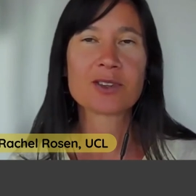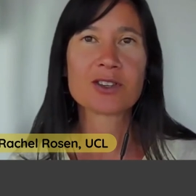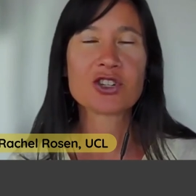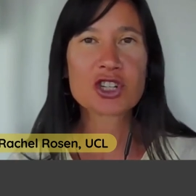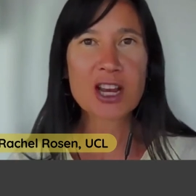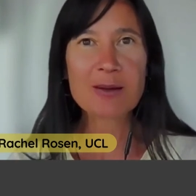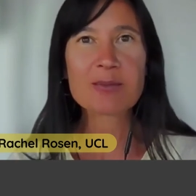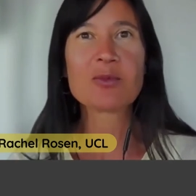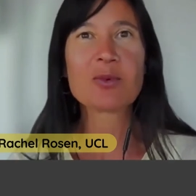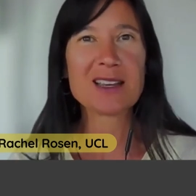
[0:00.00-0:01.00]
shape
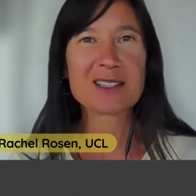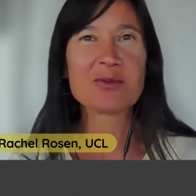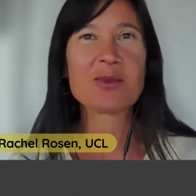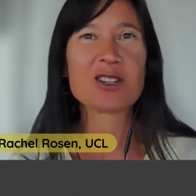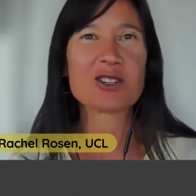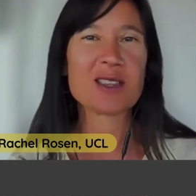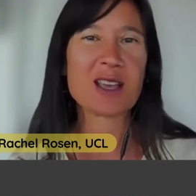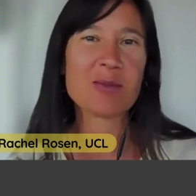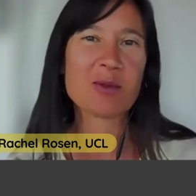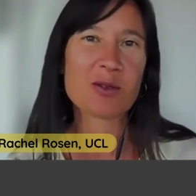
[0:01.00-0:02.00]
the ways in which
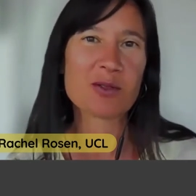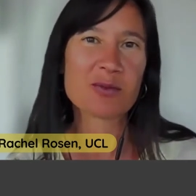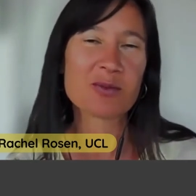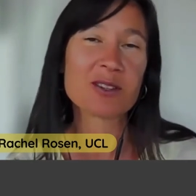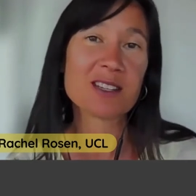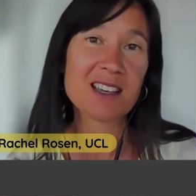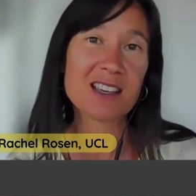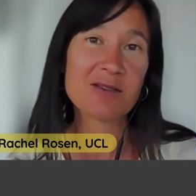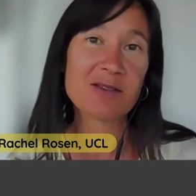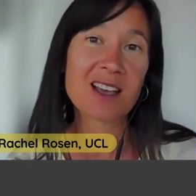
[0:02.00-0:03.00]
they both
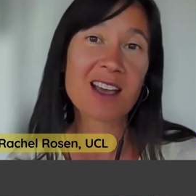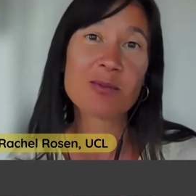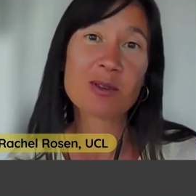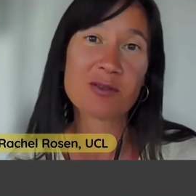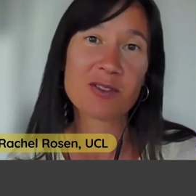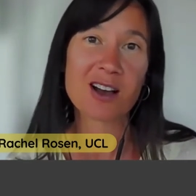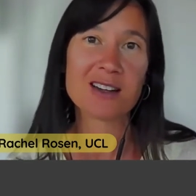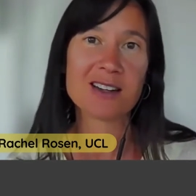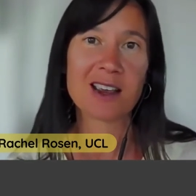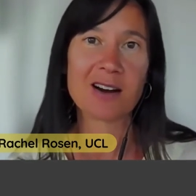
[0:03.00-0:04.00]
receive and
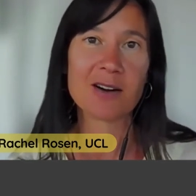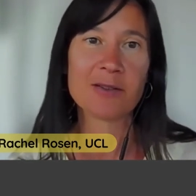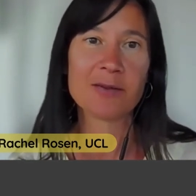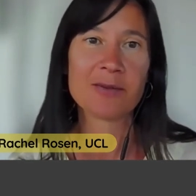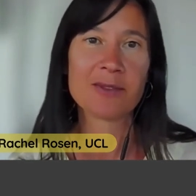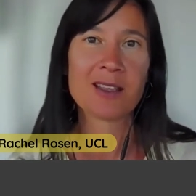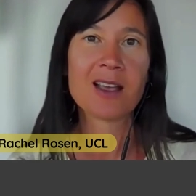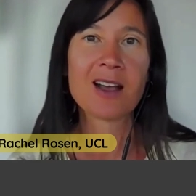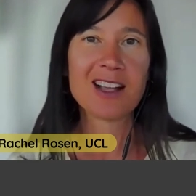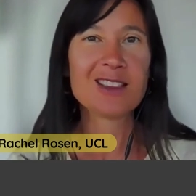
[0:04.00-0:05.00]
provide care.
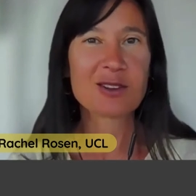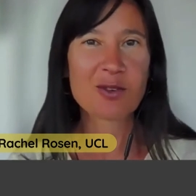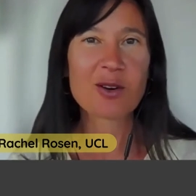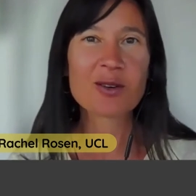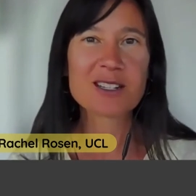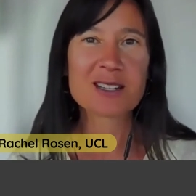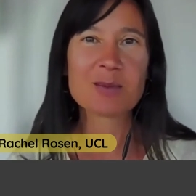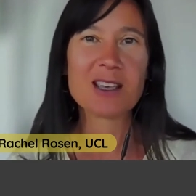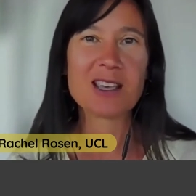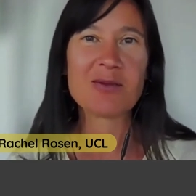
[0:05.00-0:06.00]
I look forward to
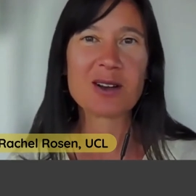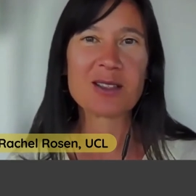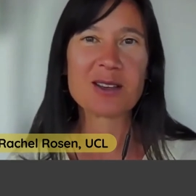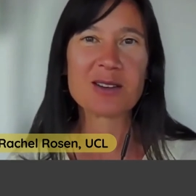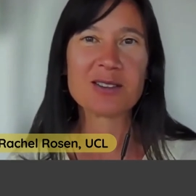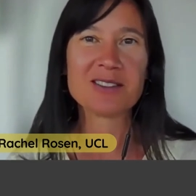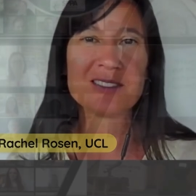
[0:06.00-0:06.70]
speaking with you.